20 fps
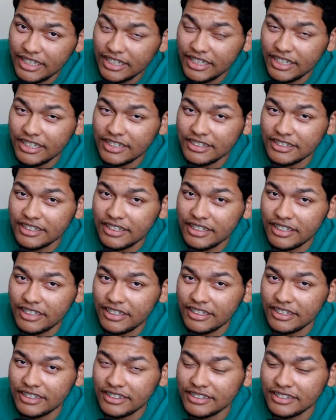It's
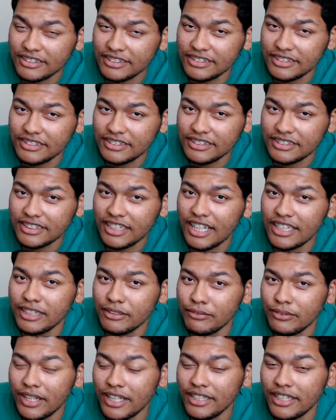kind of
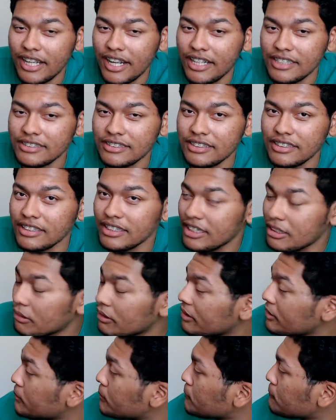fantastic. Anyways,